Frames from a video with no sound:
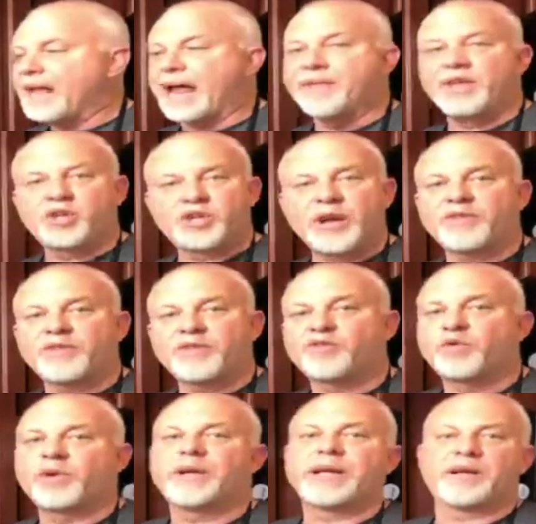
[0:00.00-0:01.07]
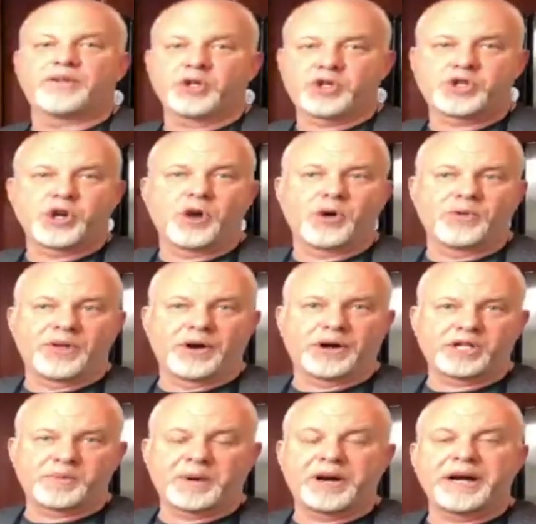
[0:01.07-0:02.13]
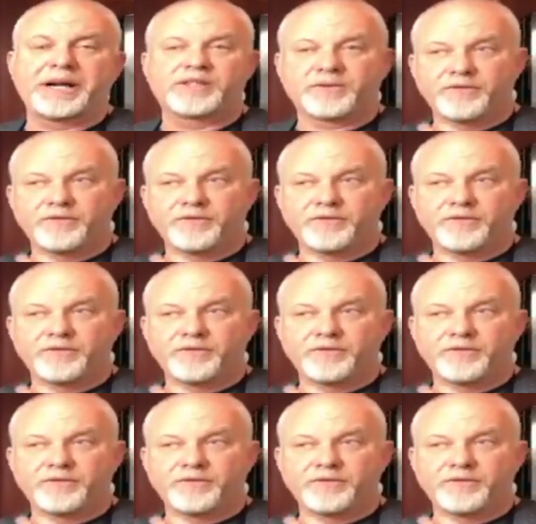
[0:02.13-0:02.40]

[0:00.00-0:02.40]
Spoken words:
And the chefs really get to show their experience